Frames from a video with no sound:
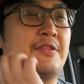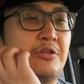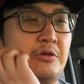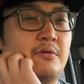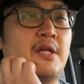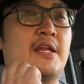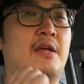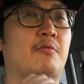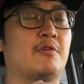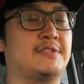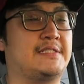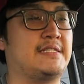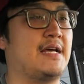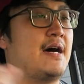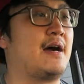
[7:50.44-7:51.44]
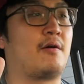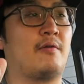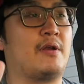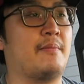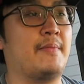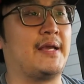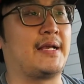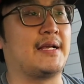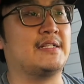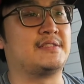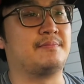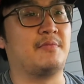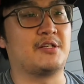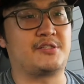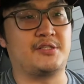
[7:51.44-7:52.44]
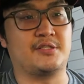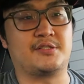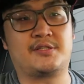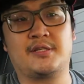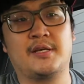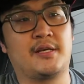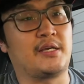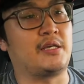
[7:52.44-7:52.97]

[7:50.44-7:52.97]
I knew that it was not going to make as much as,